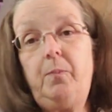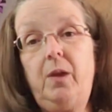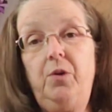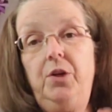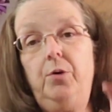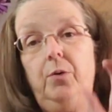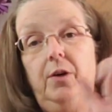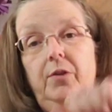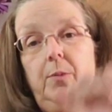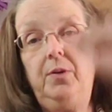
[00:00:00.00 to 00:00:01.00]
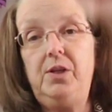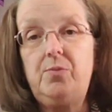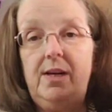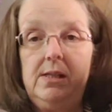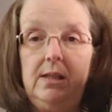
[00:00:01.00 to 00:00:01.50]
When you do a rear view, please
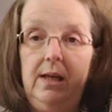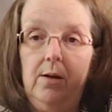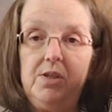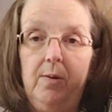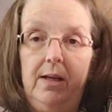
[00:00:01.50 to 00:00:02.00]
raise the tail so I